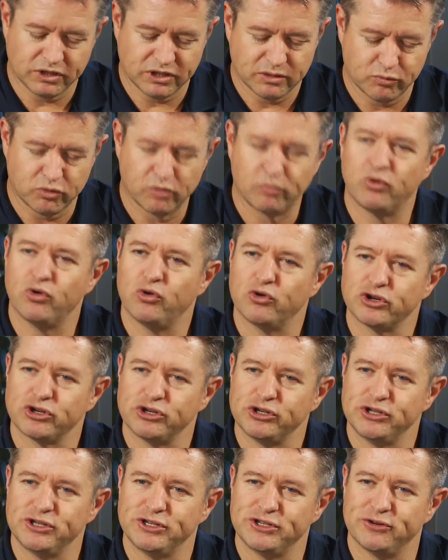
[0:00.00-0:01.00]
the
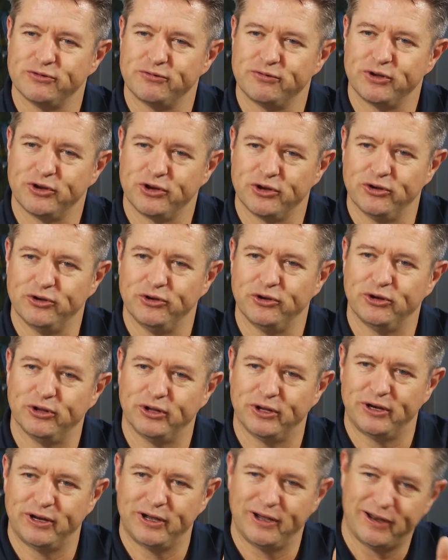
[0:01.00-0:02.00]
proportions of the
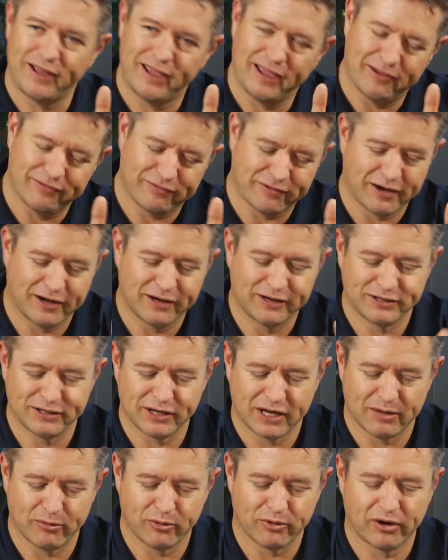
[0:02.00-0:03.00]
curl and how far does
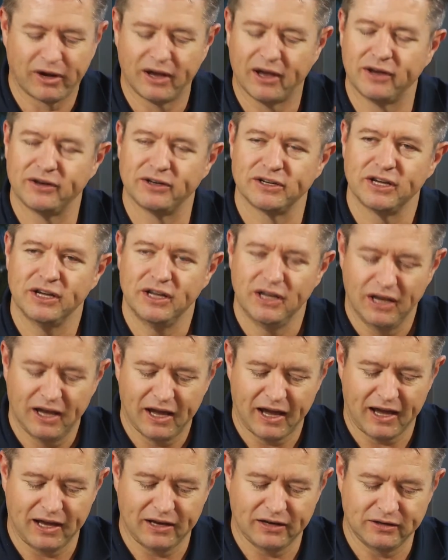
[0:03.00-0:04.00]
it come around,
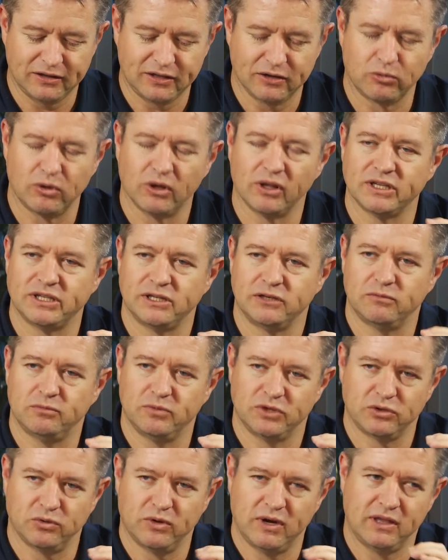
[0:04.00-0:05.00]
and the relative
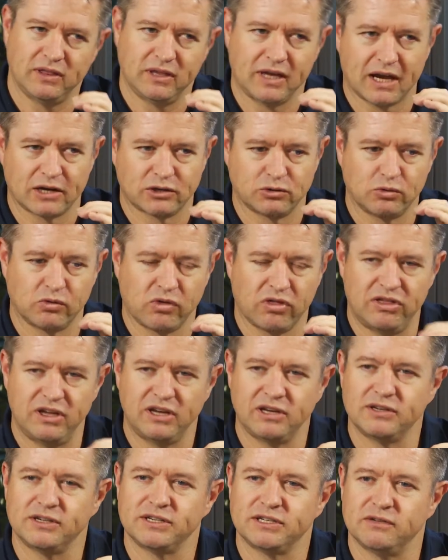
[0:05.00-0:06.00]
between the actual
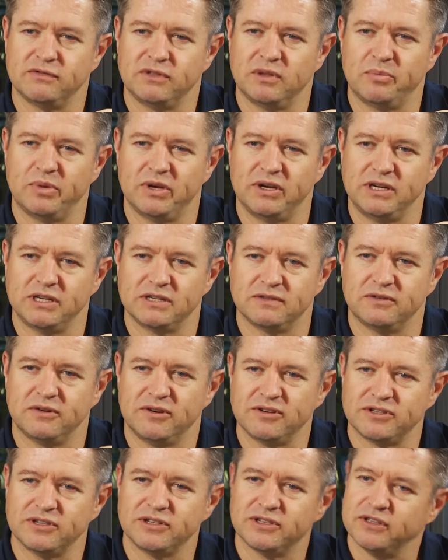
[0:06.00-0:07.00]
thickness of the piece
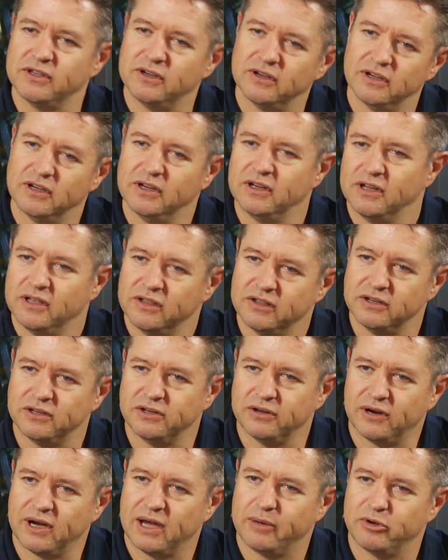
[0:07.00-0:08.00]
versus the
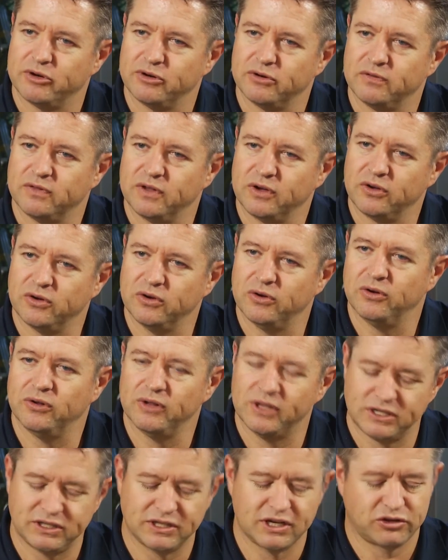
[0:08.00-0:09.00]
diameter of the
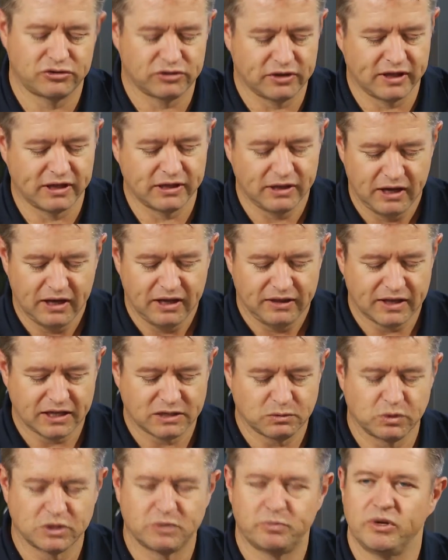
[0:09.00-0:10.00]
curl, etc.
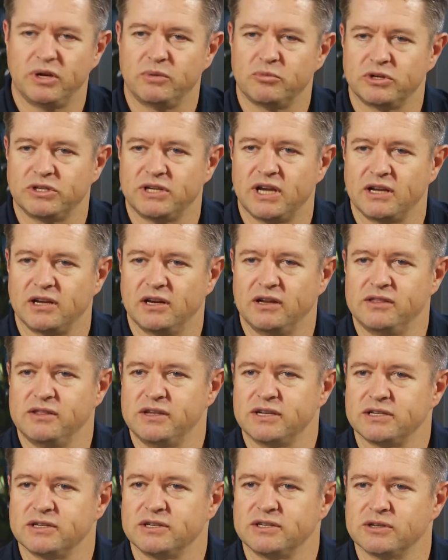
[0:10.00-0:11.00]
That's what's being protected in
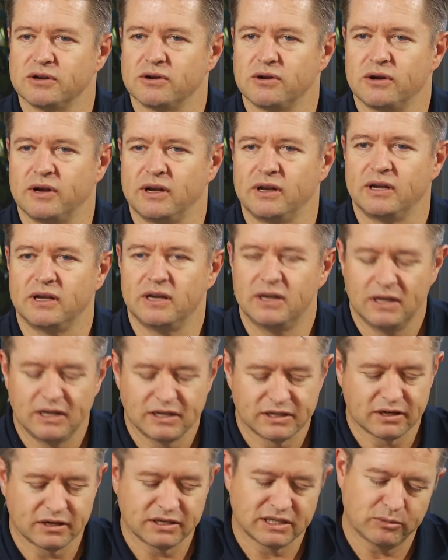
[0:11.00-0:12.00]
this design.
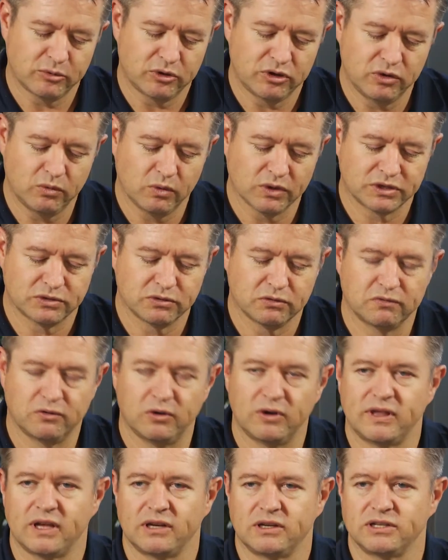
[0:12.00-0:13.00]
So someone who wants to
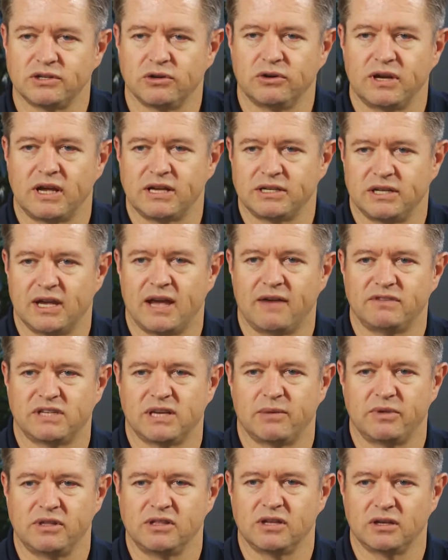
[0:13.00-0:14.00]
avoid that design has to have
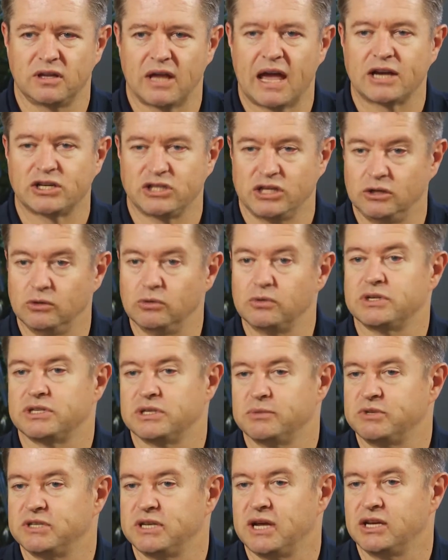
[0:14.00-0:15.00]
something that actually looks
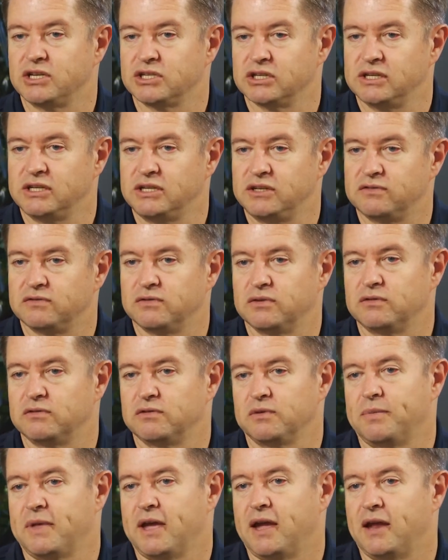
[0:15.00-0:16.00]
substantially different from